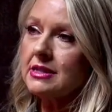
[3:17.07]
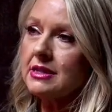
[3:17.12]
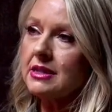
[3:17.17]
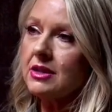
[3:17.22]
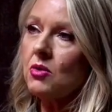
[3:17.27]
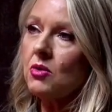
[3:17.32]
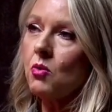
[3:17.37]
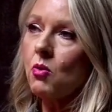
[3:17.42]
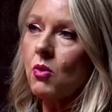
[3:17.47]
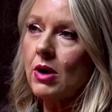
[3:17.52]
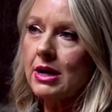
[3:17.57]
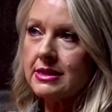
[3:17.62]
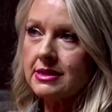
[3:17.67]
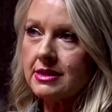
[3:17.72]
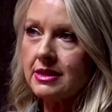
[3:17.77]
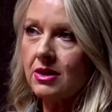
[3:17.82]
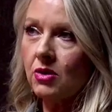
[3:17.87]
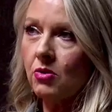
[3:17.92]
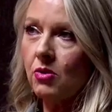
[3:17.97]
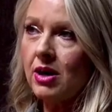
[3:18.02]
that it
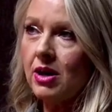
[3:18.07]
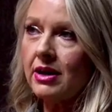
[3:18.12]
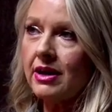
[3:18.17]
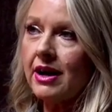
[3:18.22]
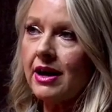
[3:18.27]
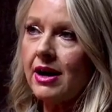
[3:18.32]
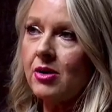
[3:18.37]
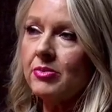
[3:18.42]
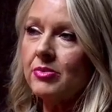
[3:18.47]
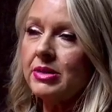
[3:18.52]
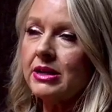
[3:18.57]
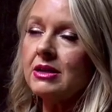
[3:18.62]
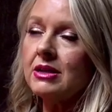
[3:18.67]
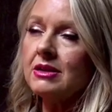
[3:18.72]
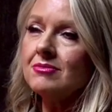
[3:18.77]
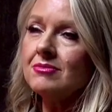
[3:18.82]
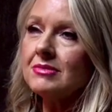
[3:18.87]
wasn't a walkout, but